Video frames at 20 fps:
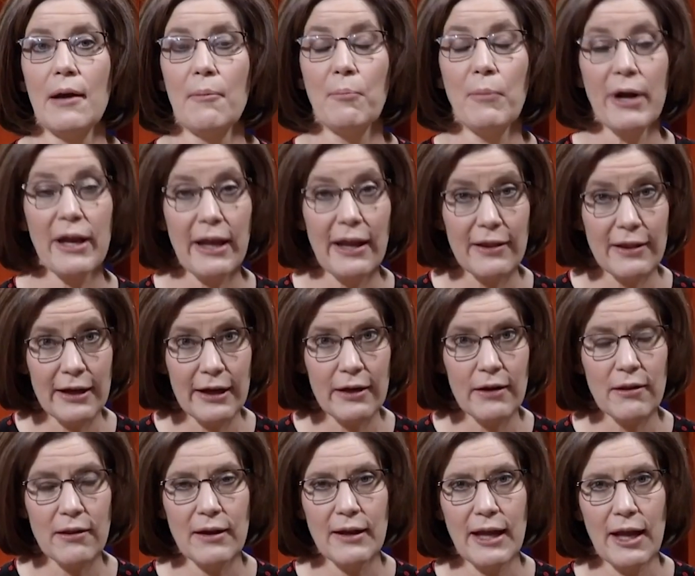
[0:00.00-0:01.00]
But at the
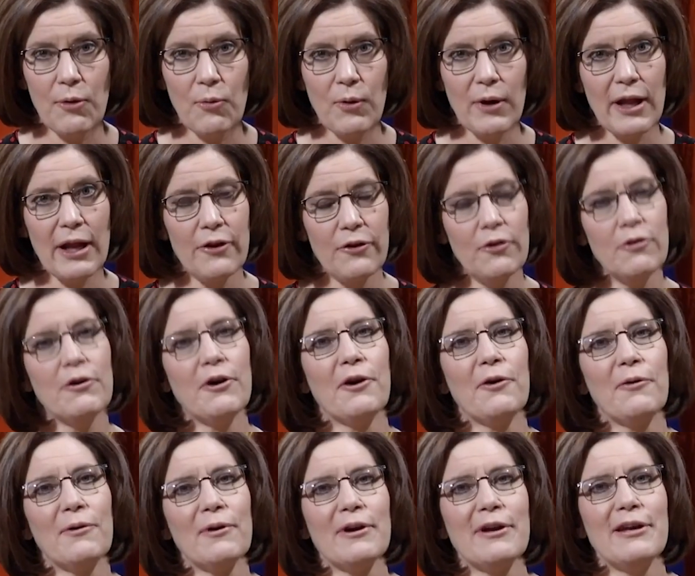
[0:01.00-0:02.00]
end of the day, what I do
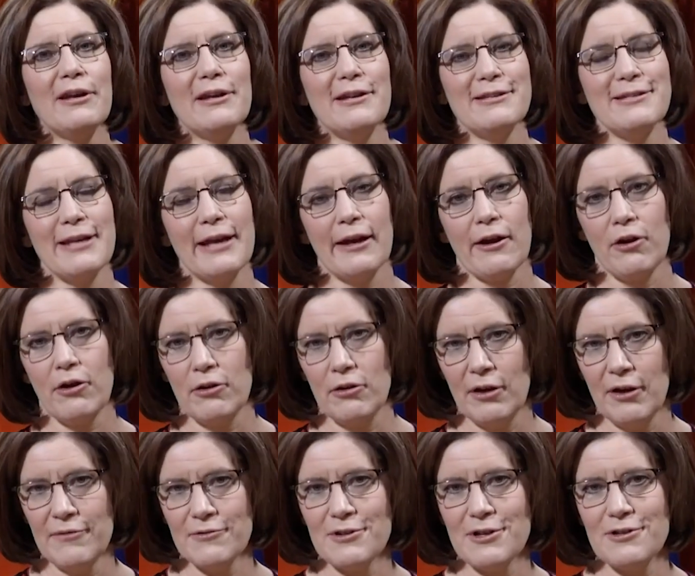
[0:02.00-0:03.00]
know is that God
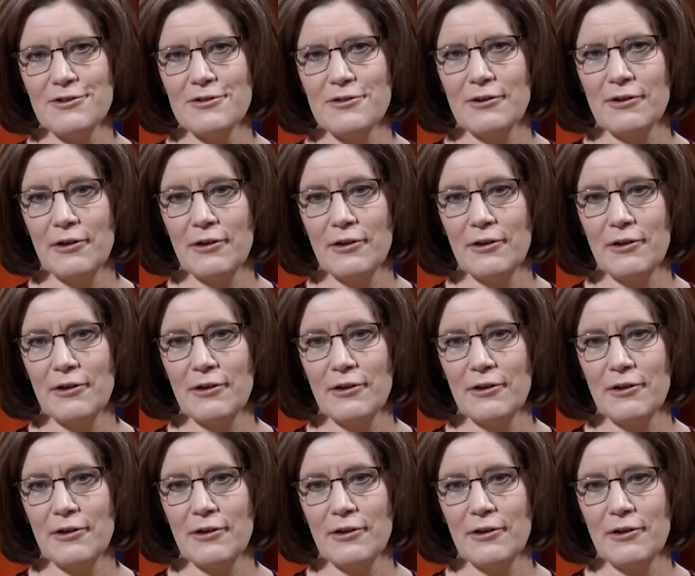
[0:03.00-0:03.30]
loves us.